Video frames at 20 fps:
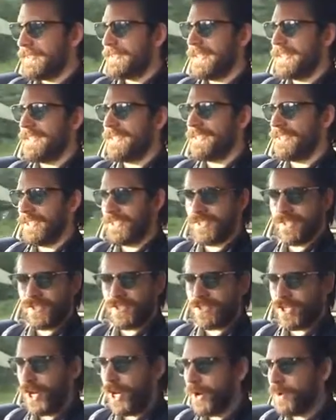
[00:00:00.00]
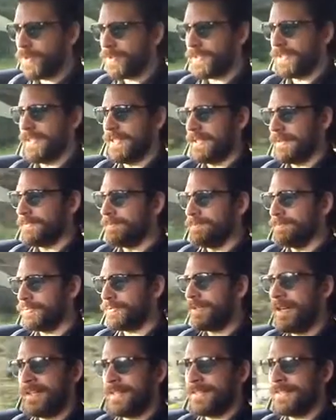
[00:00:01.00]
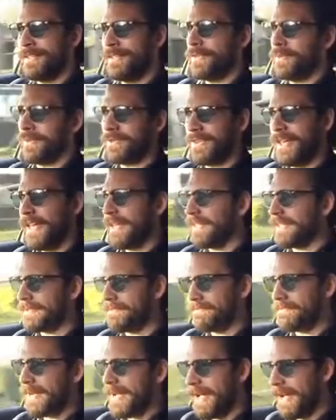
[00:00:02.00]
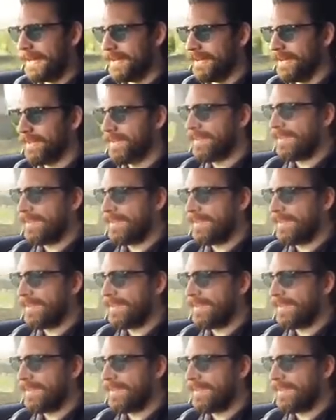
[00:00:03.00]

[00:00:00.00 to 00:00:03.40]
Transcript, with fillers: This is just a totally brand new thing. It's mad.